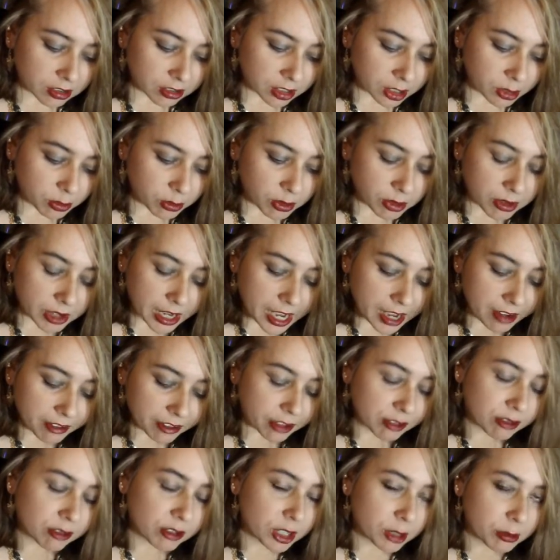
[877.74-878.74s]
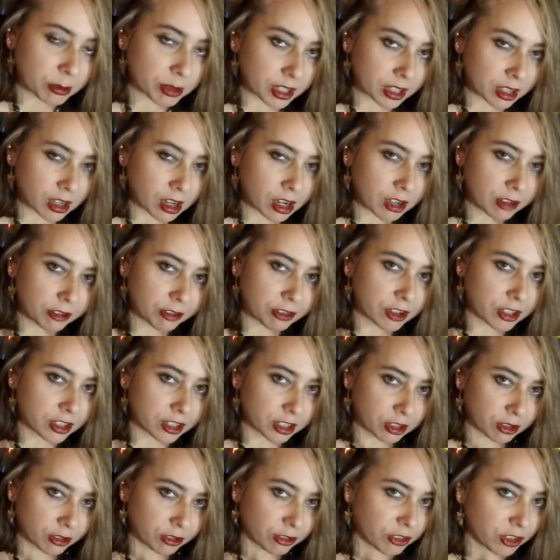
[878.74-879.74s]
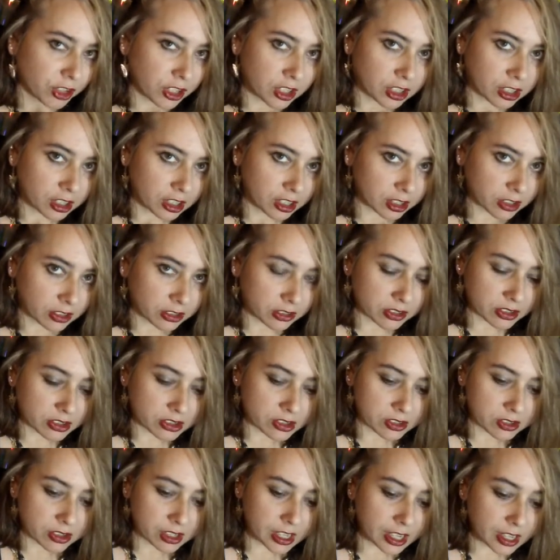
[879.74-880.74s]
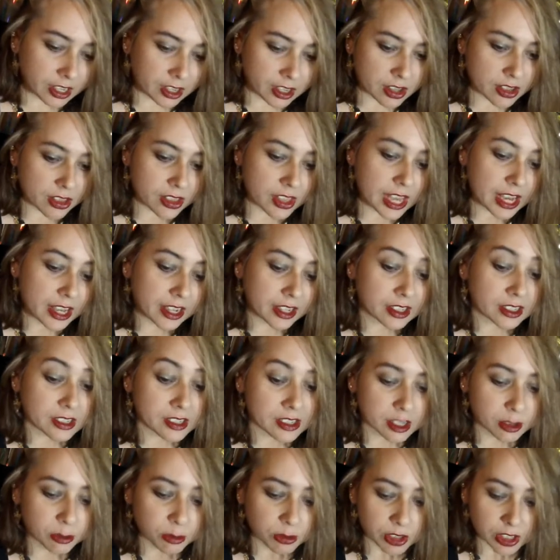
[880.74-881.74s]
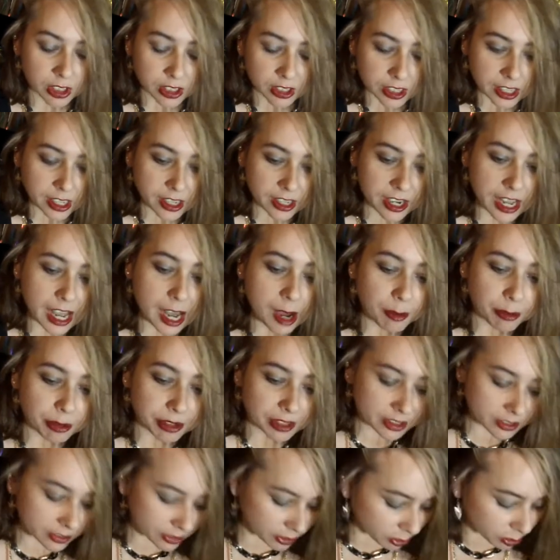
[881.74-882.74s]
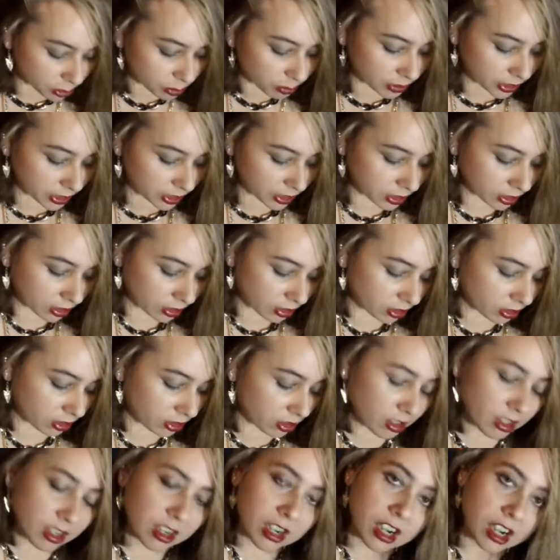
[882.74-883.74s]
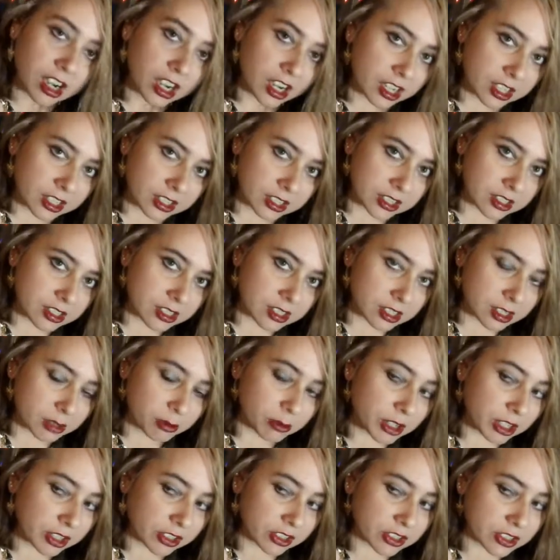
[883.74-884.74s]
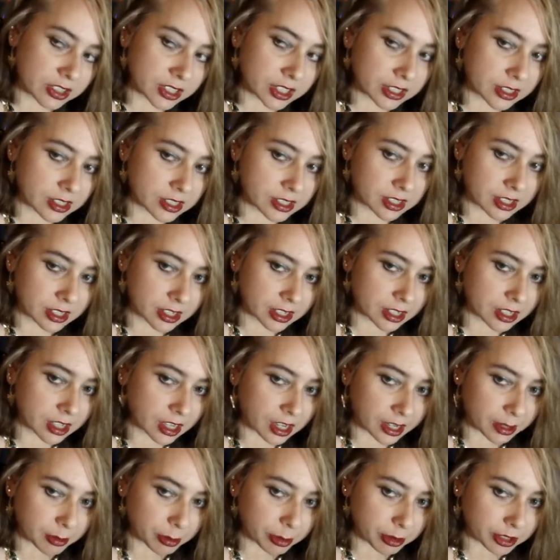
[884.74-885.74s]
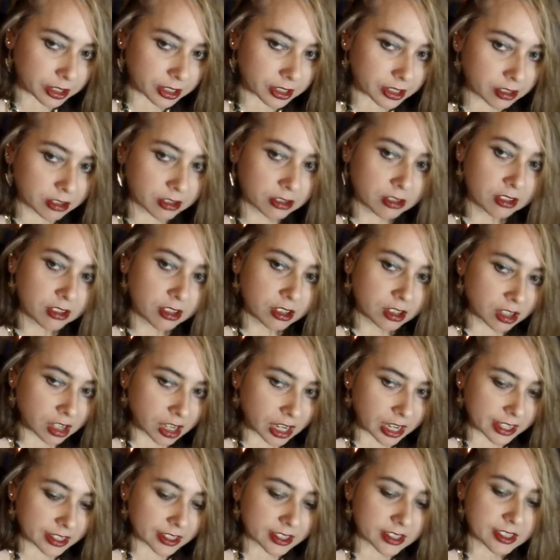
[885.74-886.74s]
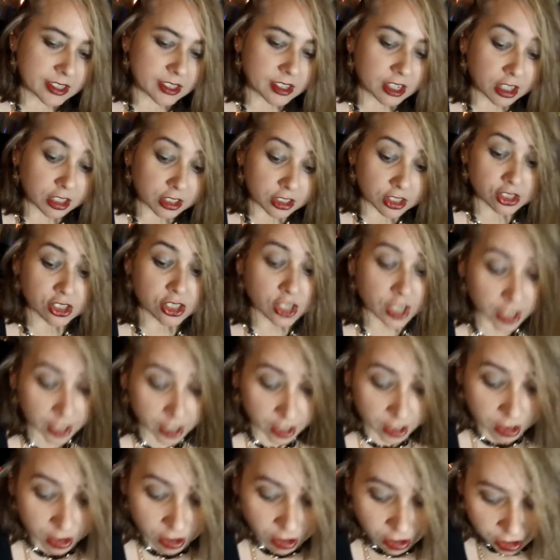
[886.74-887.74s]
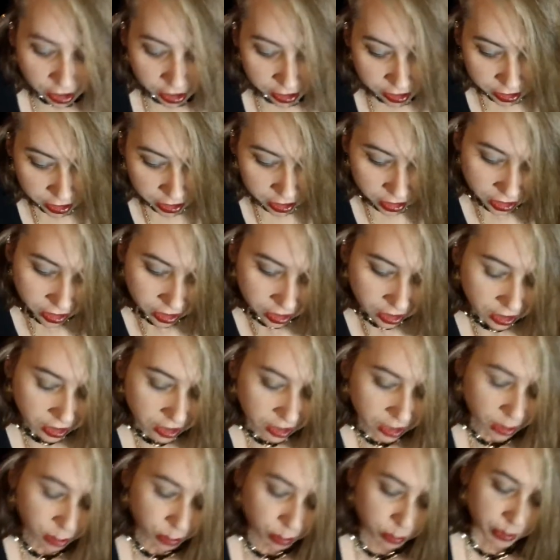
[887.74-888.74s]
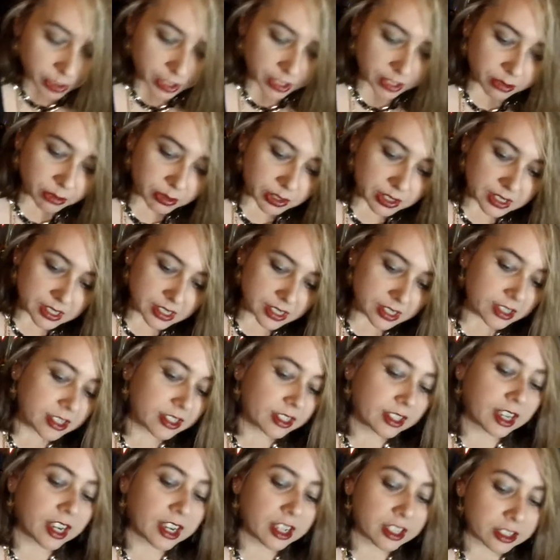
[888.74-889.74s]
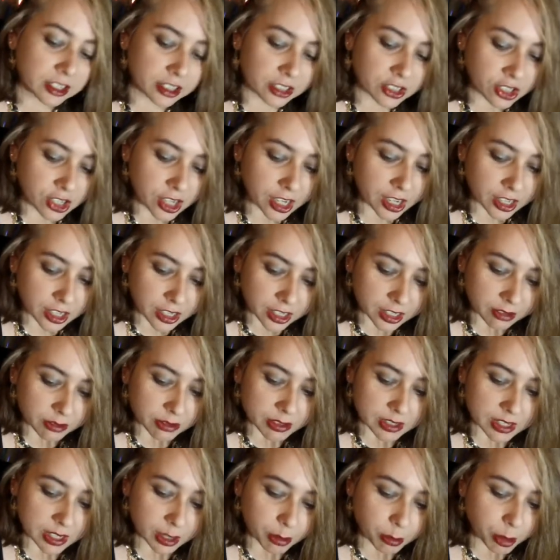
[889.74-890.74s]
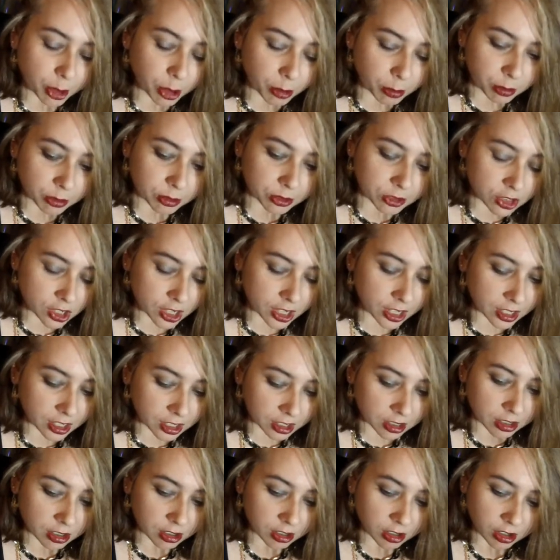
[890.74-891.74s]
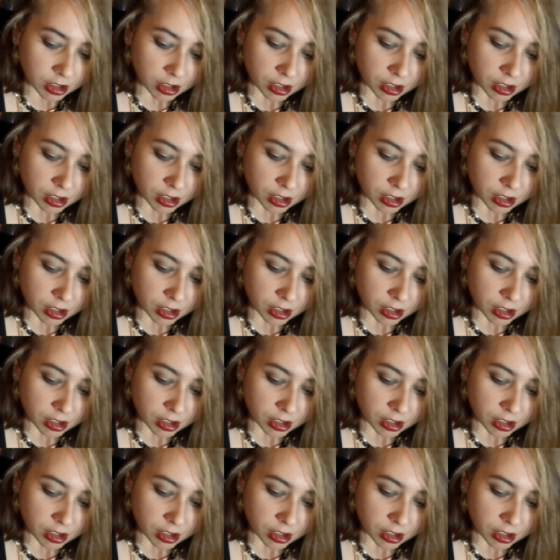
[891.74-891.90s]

you won't have it rubbing off on your fingers and that is something that happened to me on some other sets that I put, I installed chain on, but it was a color chain, it was like a purple chain,